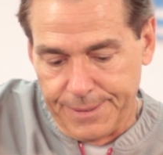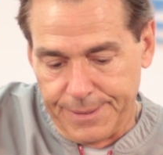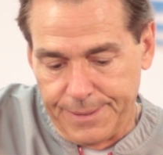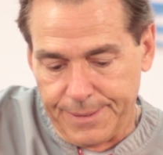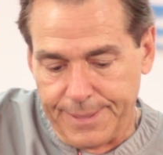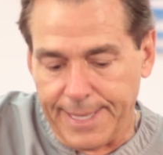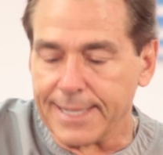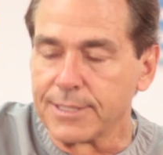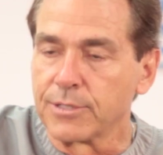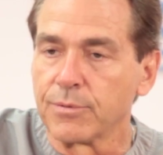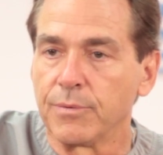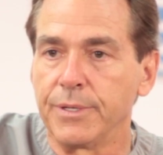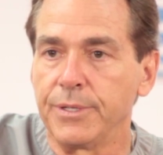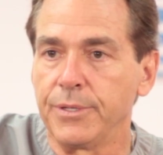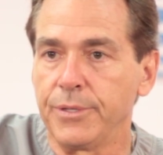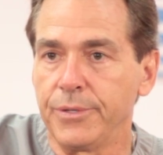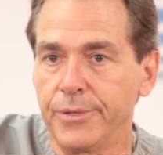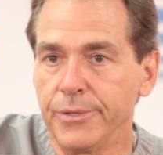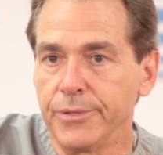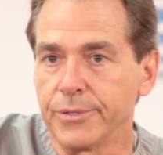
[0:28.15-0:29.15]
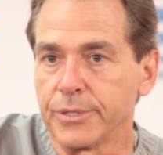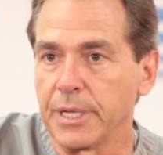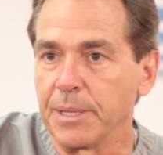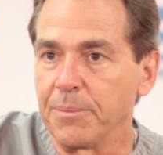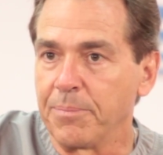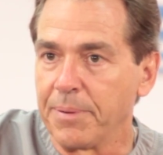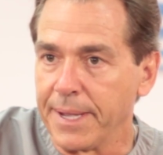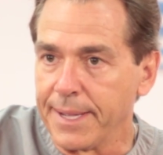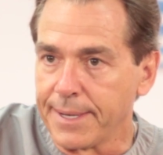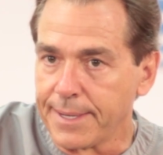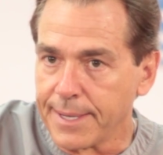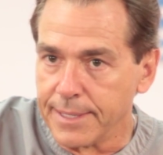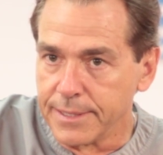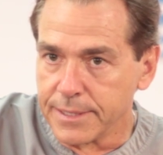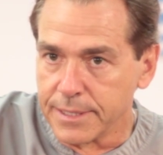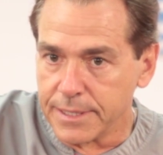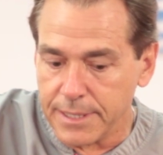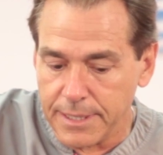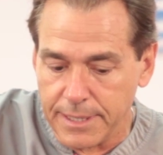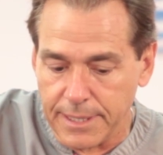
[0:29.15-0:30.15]
That's when you usually pay
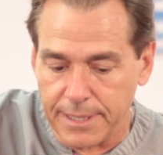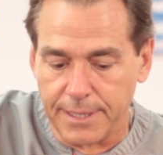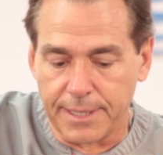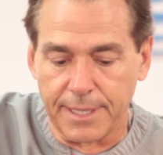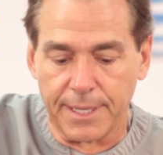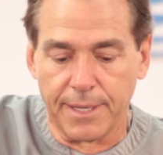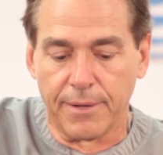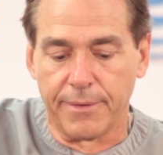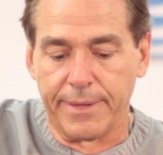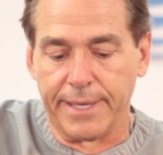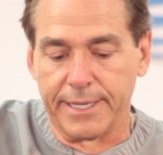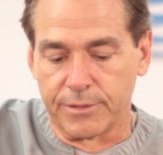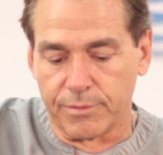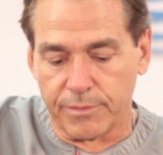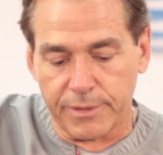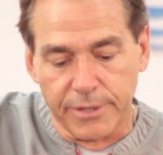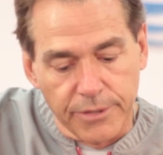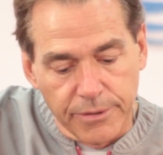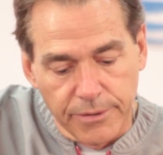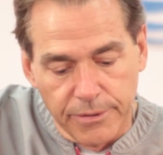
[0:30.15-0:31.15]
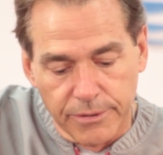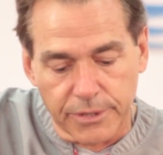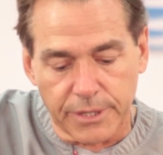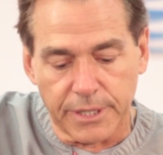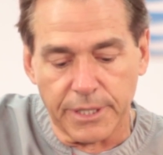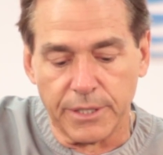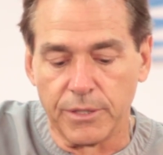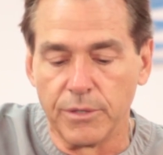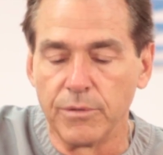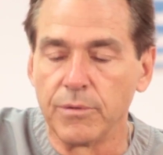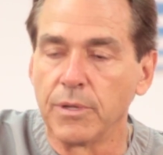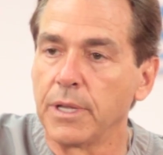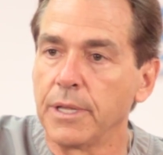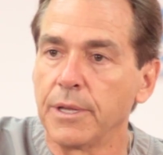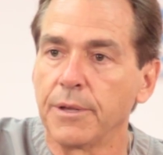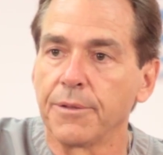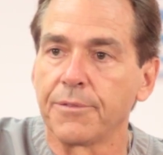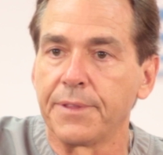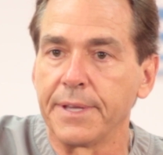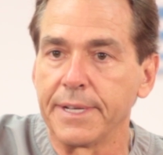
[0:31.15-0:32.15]
attention to detail, that's when you usually do the
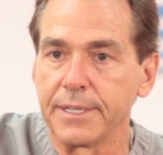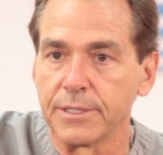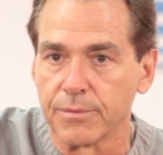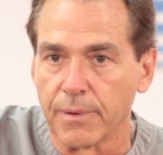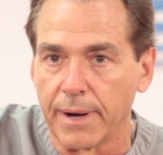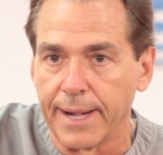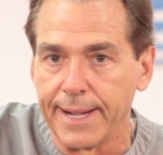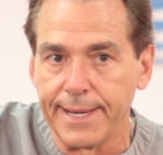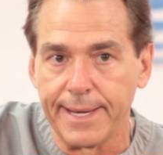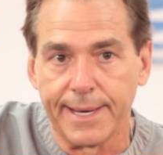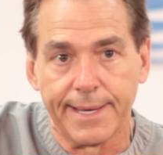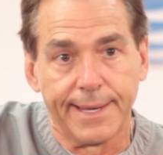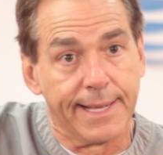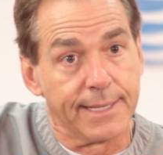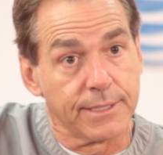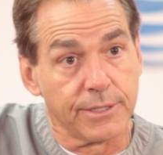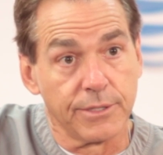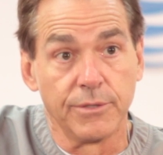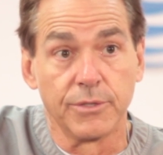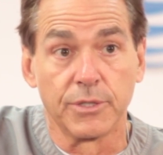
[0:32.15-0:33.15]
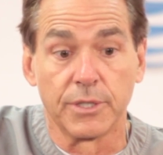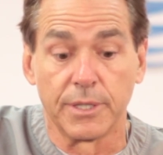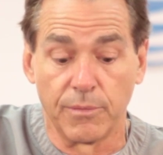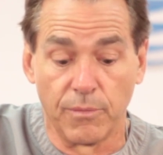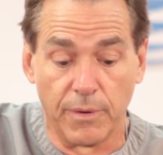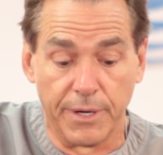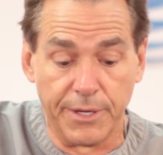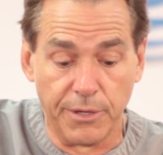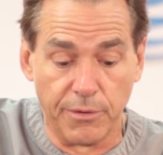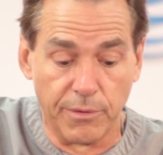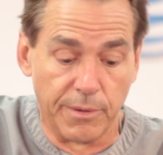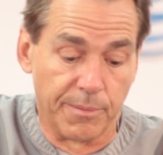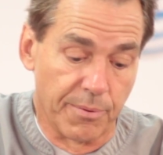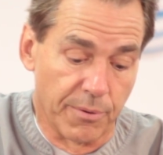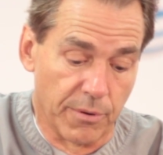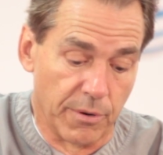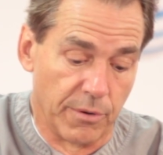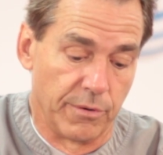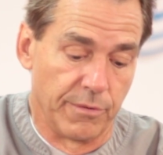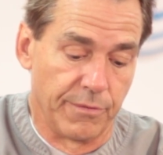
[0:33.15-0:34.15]
little things right, and that's usually when you
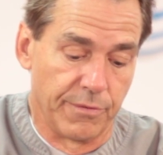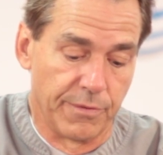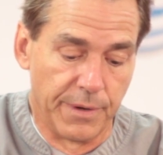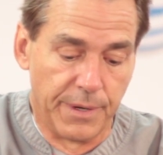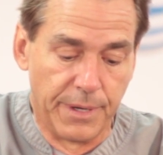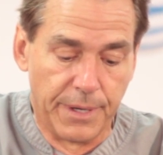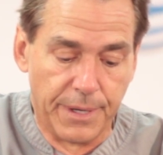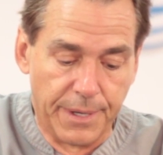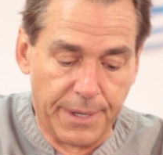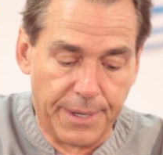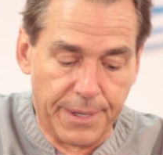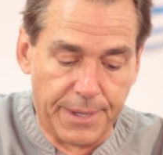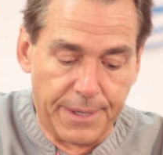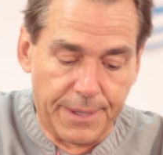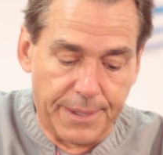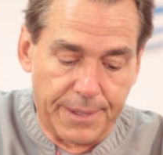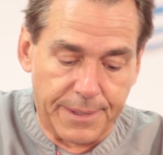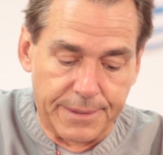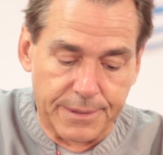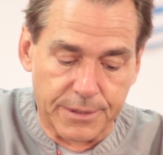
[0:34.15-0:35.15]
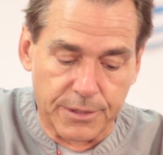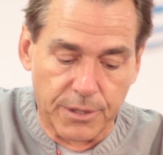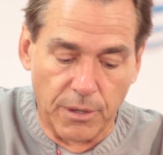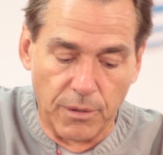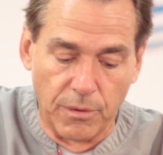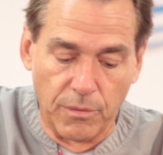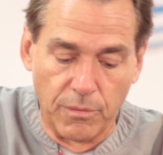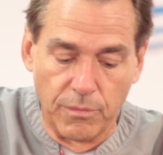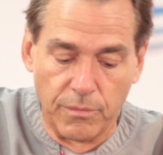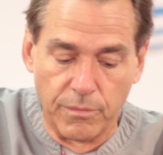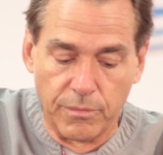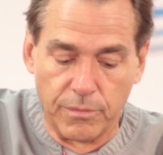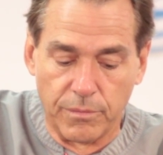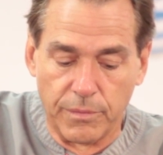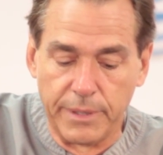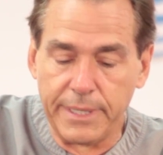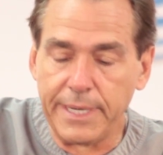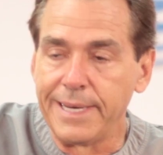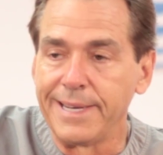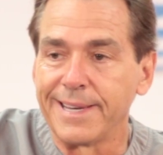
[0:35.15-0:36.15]
improve. So
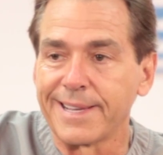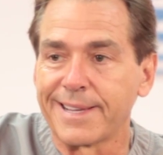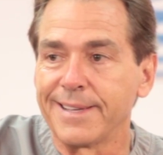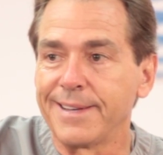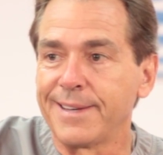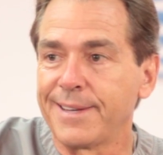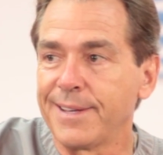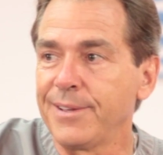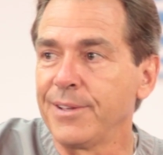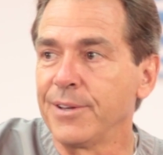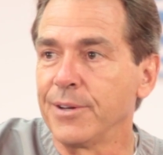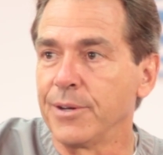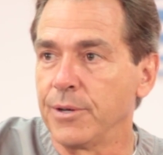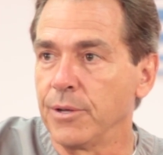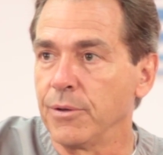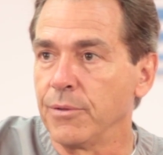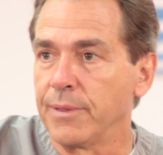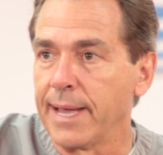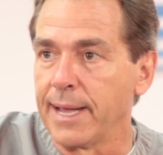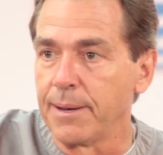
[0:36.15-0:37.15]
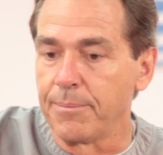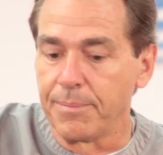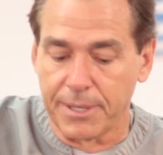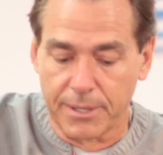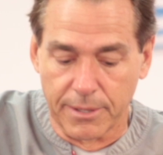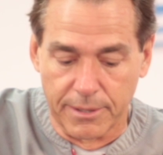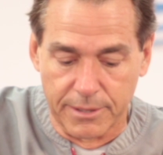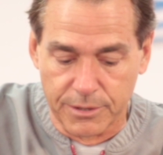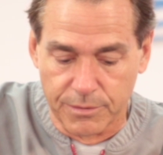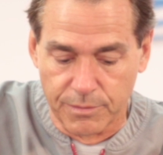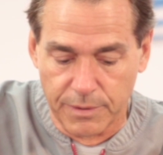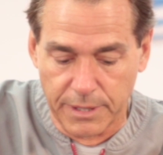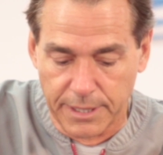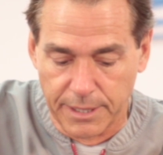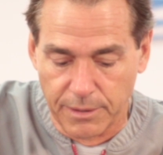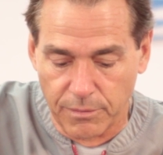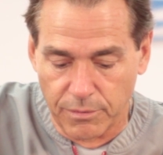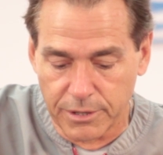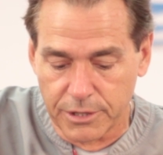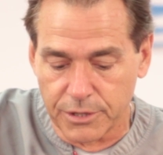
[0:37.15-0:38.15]
we need to continue to do that, because
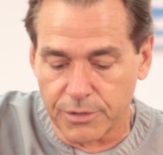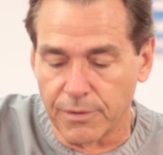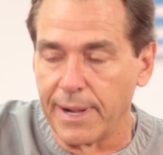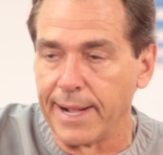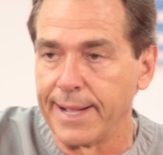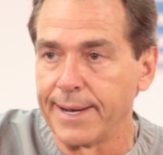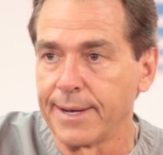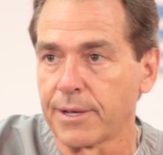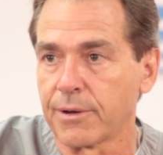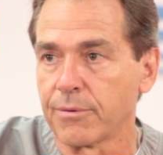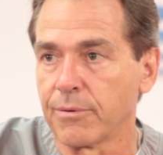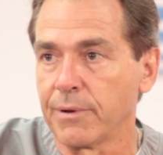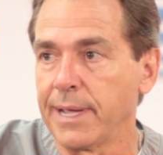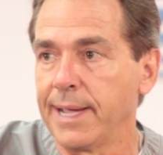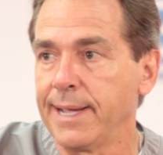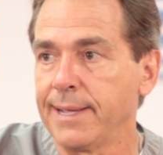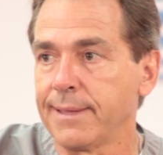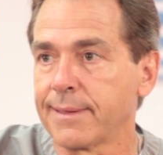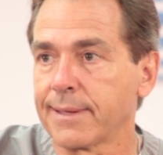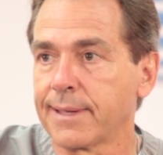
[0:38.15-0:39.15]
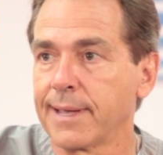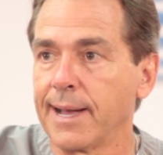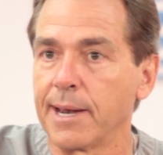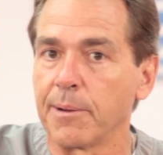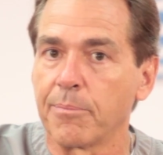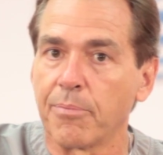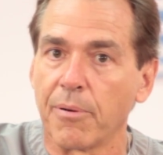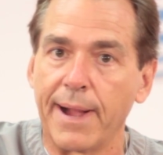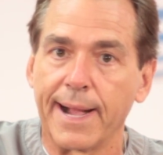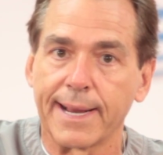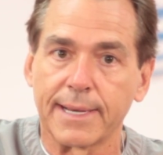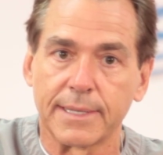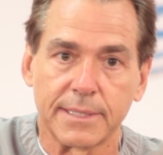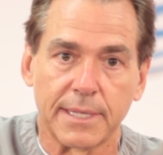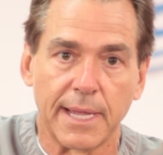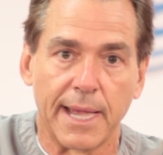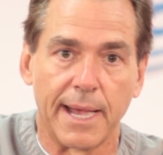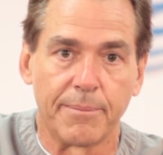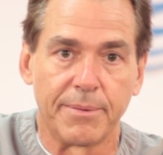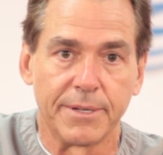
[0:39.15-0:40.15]
really we're trying to create the kind of
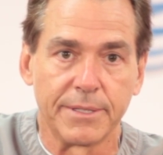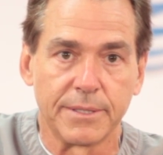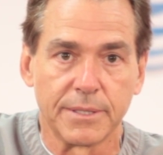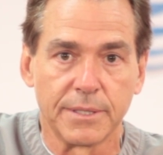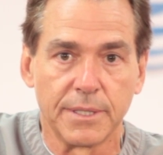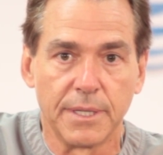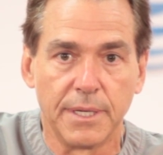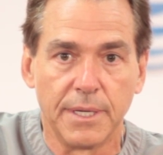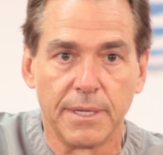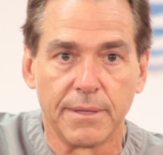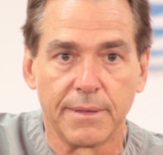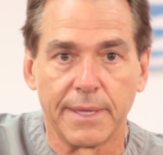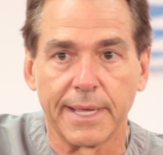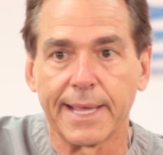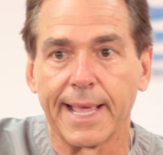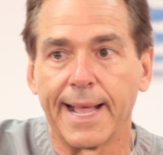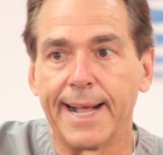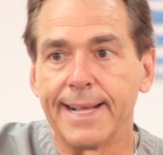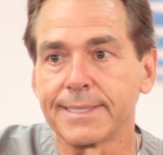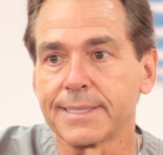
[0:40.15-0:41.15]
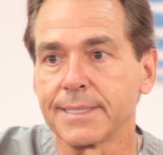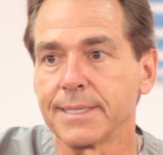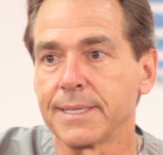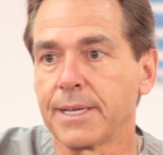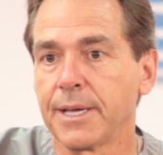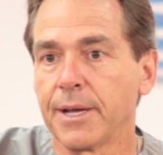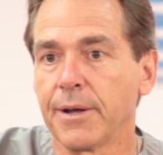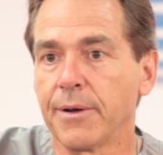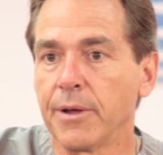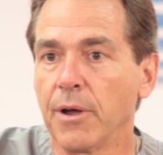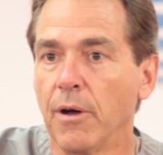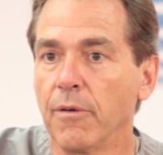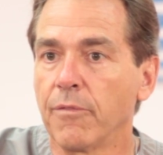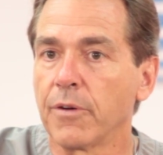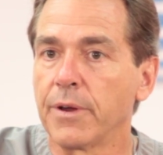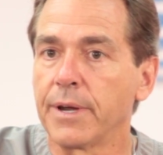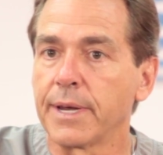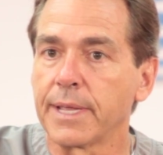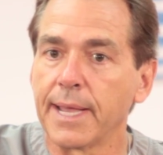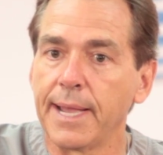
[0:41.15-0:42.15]
practice habits that guys can carry
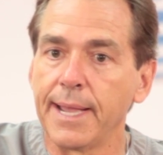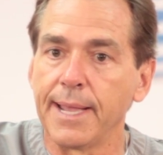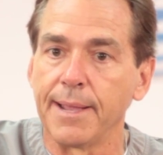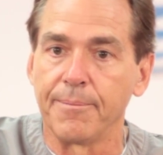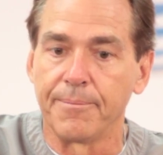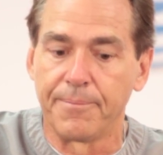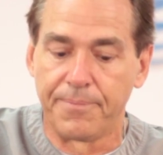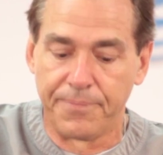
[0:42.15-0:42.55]
over in the game.